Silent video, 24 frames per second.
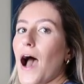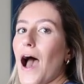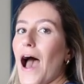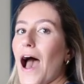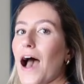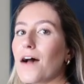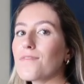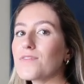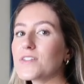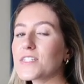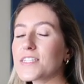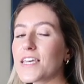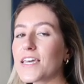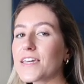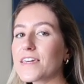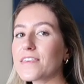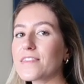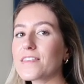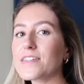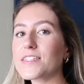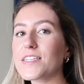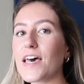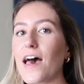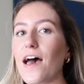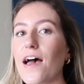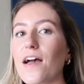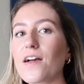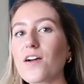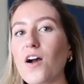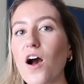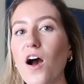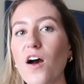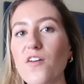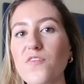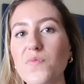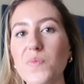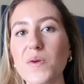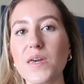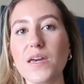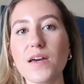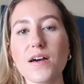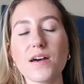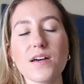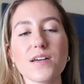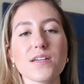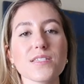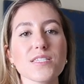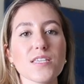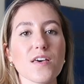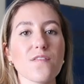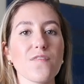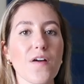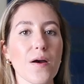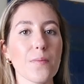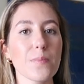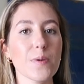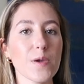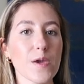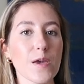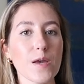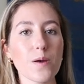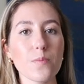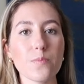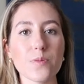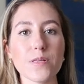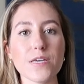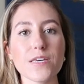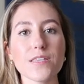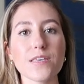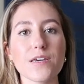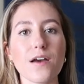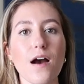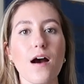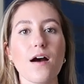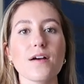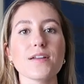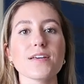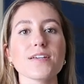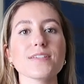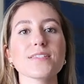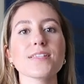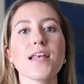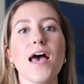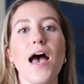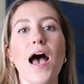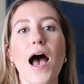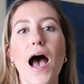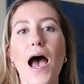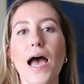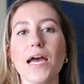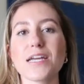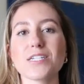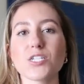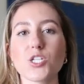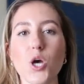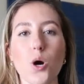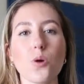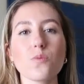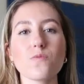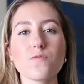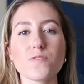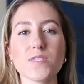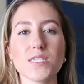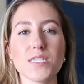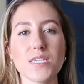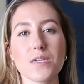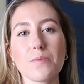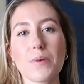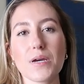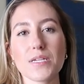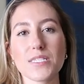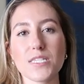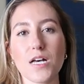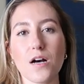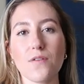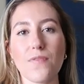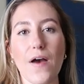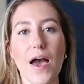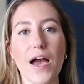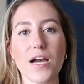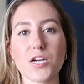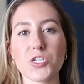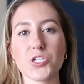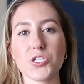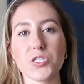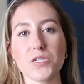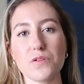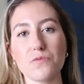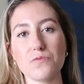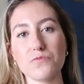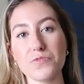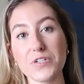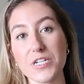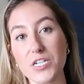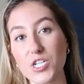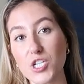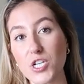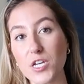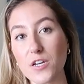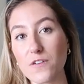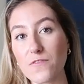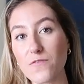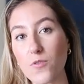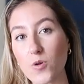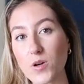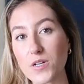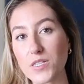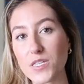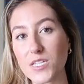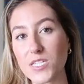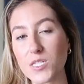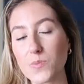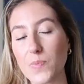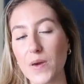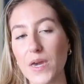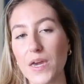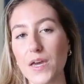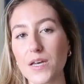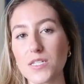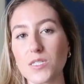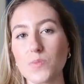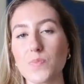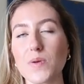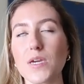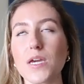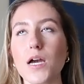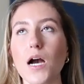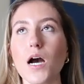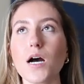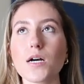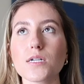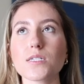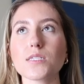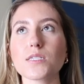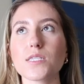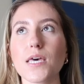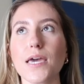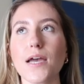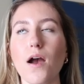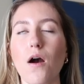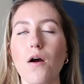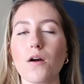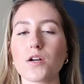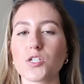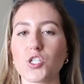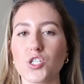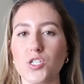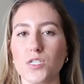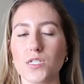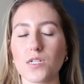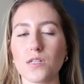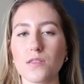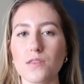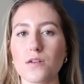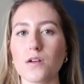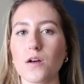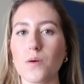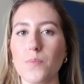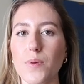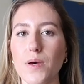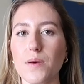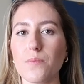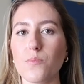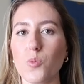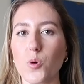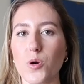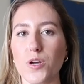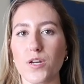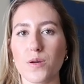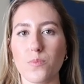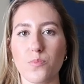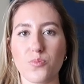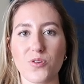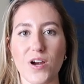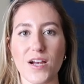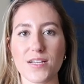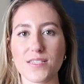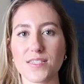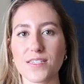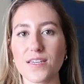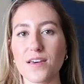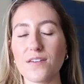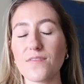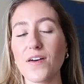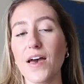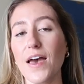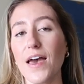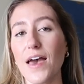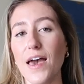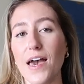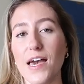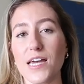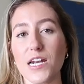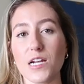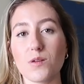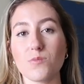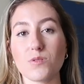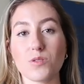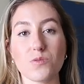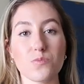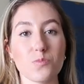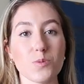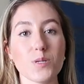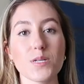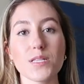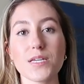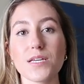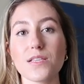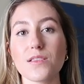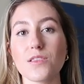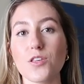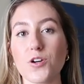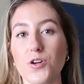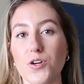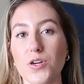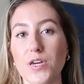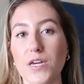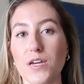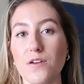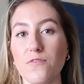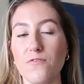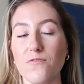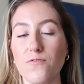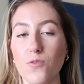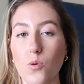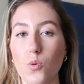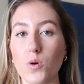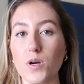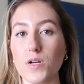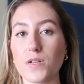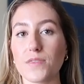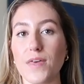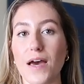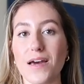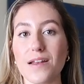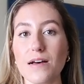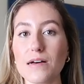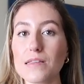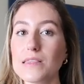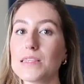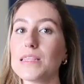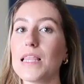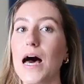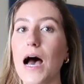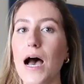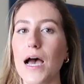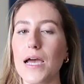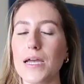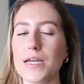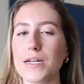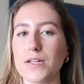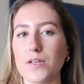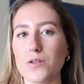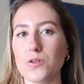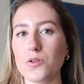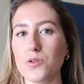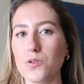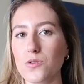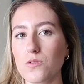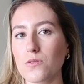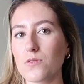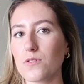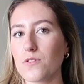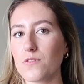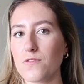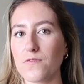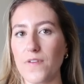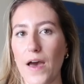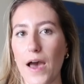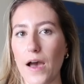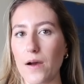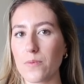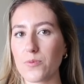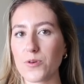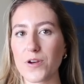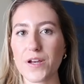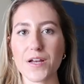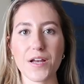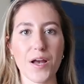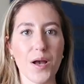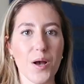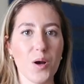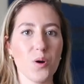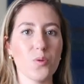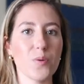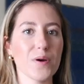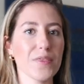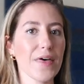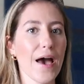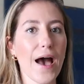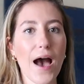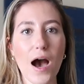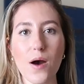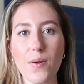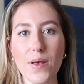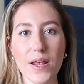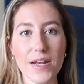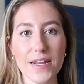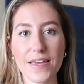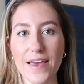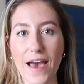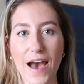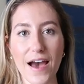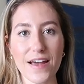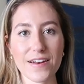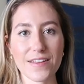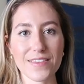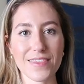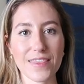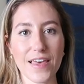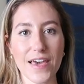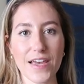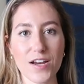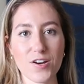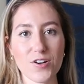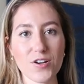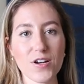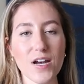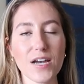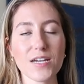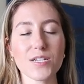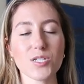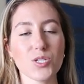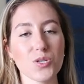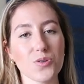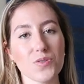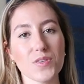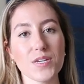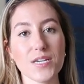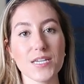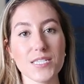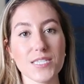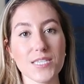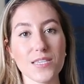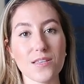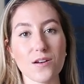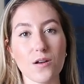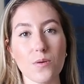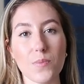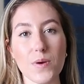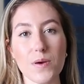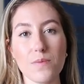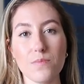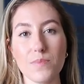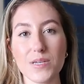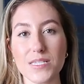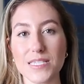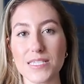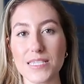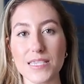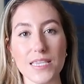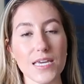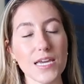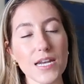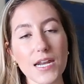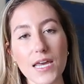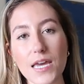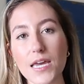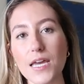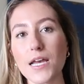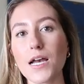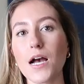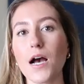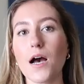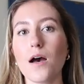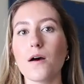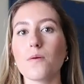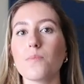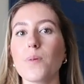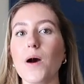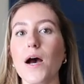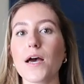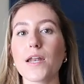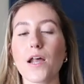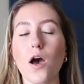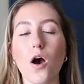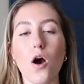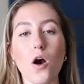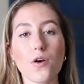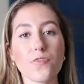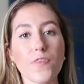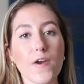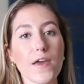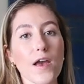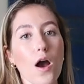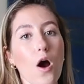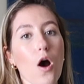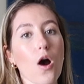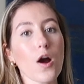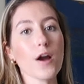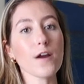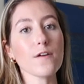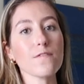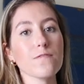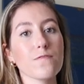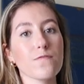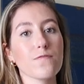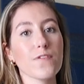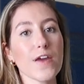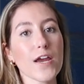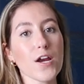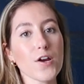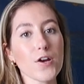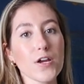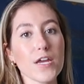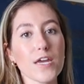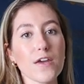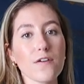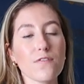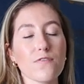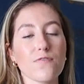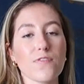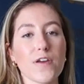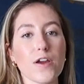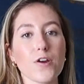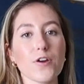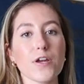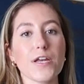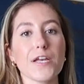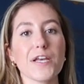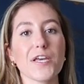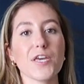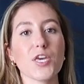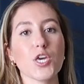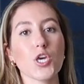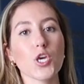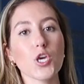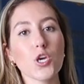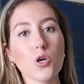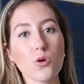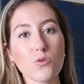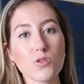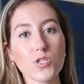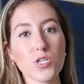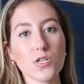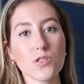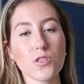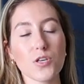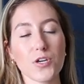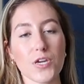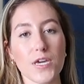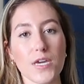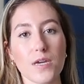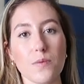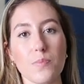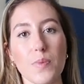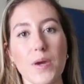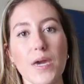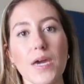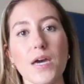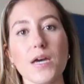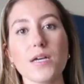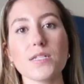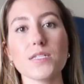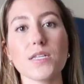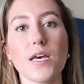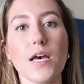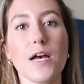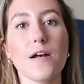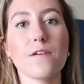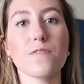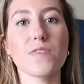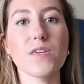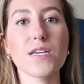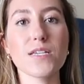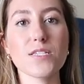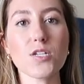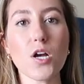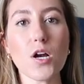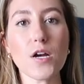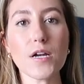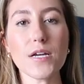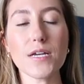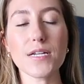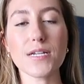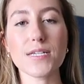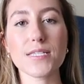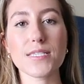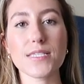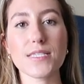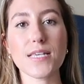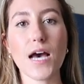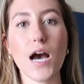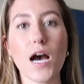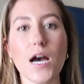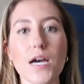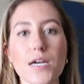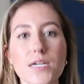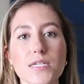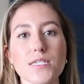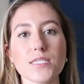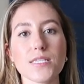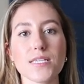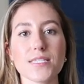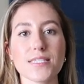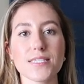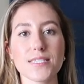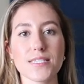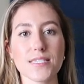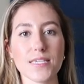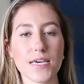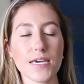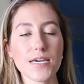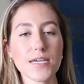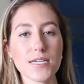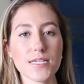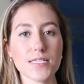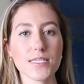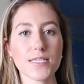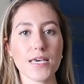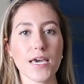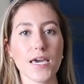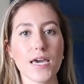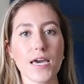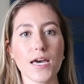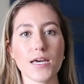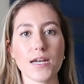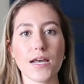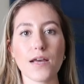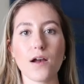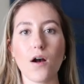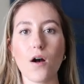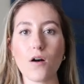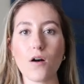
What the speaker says: Haven't taken the tag off because, if I'm being completely honest, I don't see myself actually reaching for these pants because they are just a little bit more compressive, and I was really looking for that Align Nulu fabric without any added Lycra. I do think it's a little bit misleading, but they are very, very cute looking pants. These are in a size 6, and I